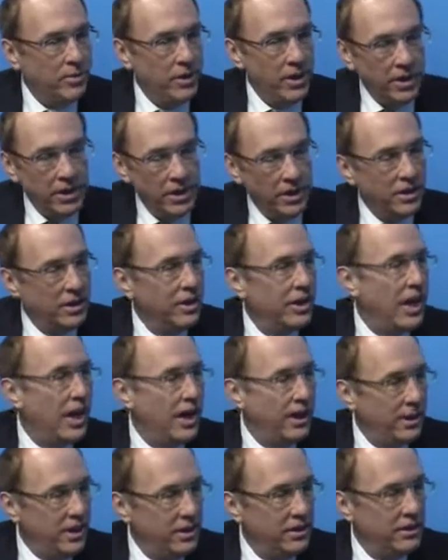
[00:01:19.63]
and it can
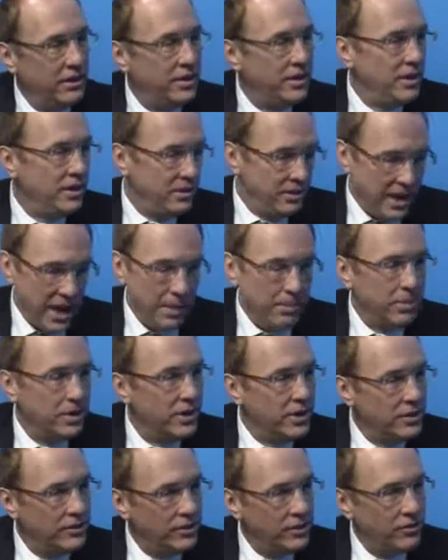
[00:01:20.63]
clog in the
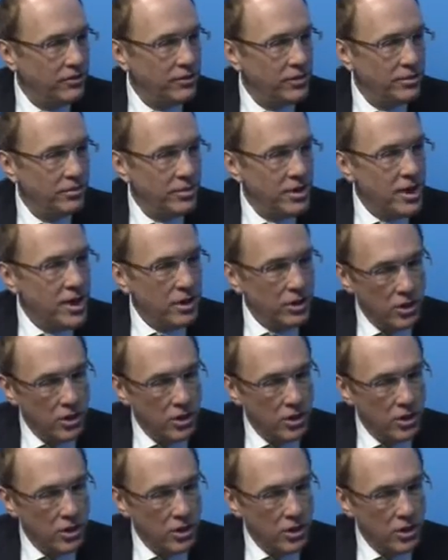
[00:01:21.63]
capillary system,